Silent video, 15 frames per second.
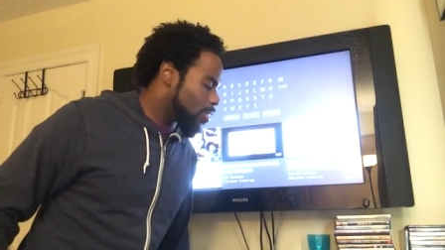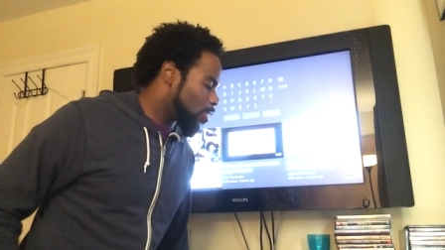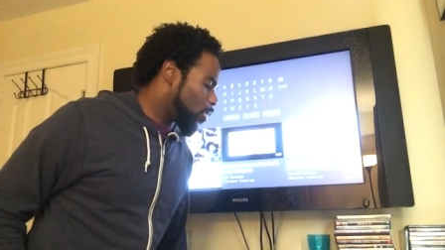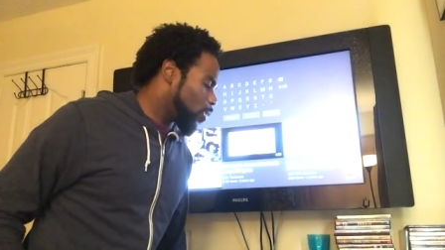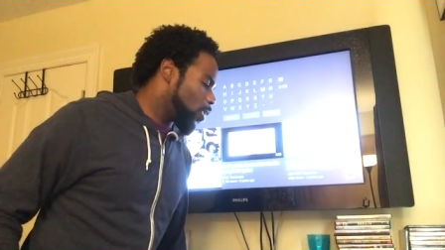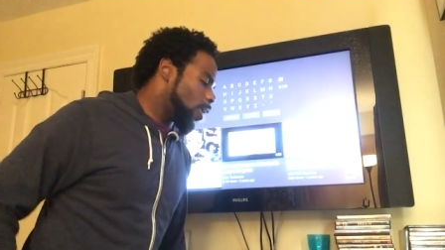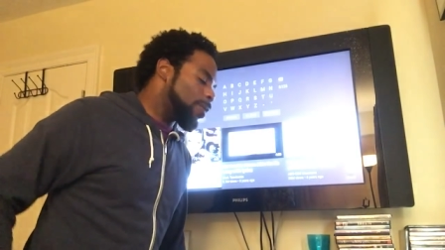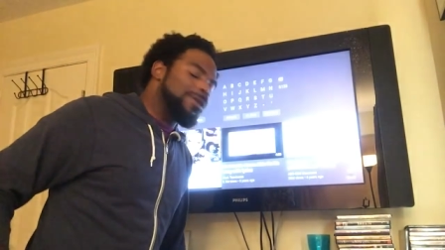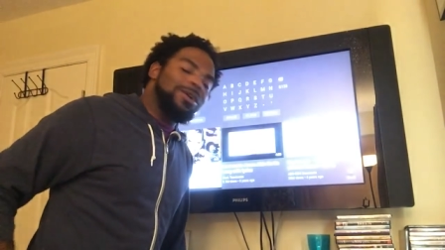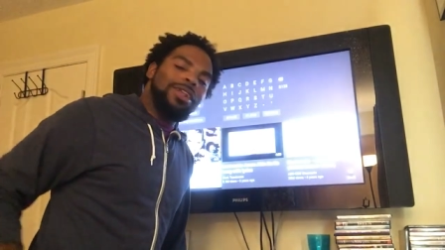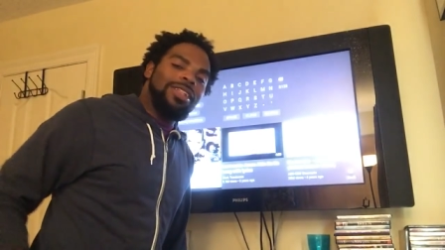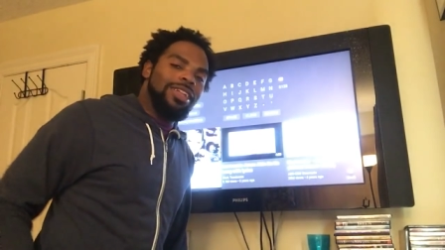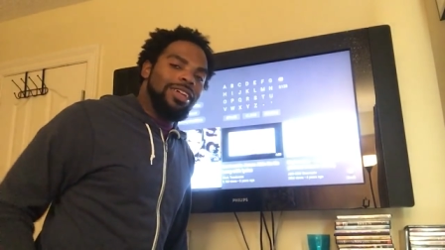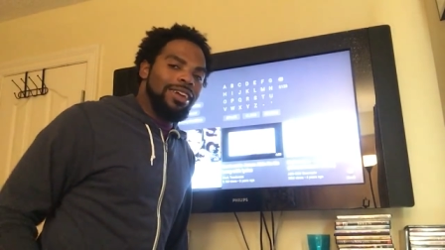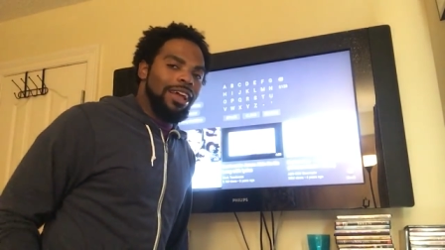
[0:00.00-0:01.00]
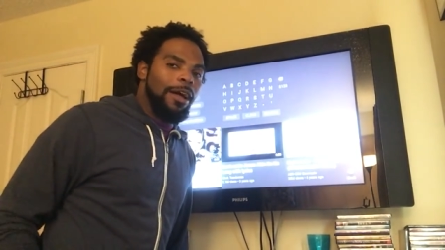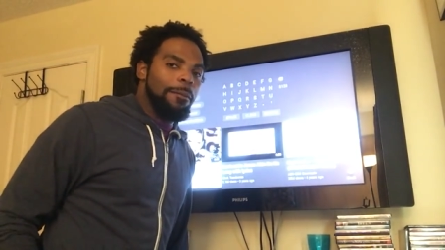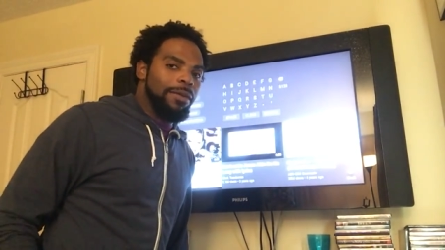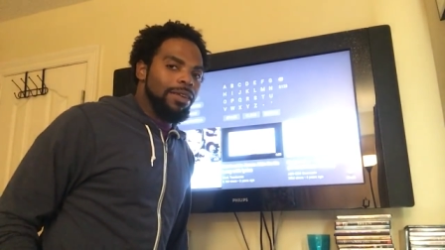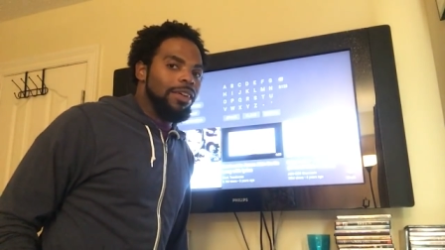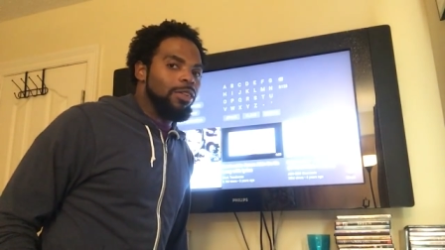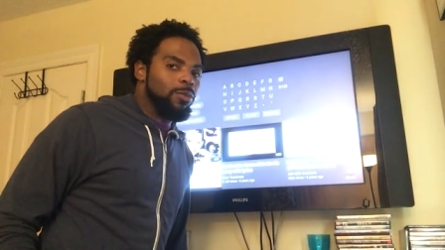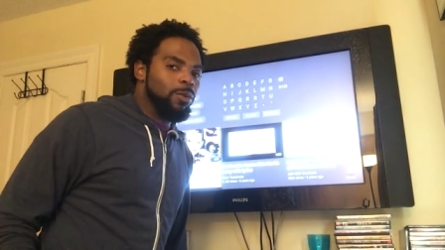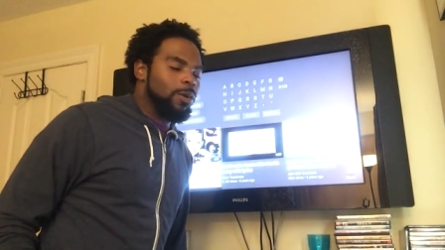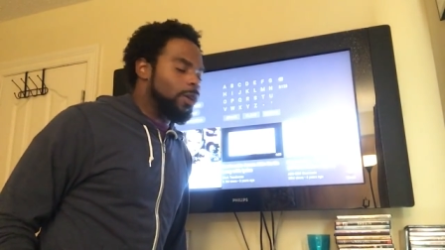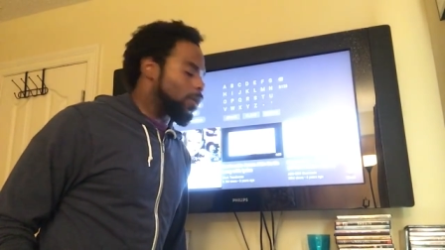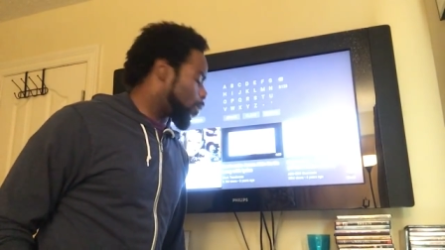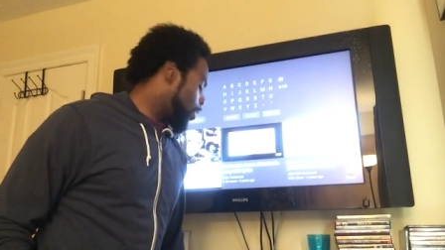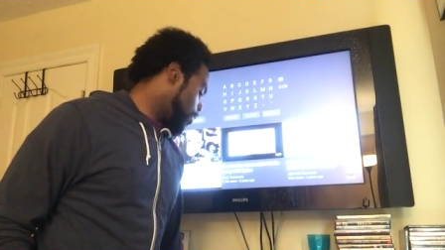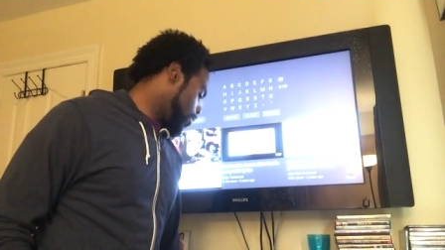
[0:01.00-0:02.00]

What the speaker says: So y'all be on the lookout because be on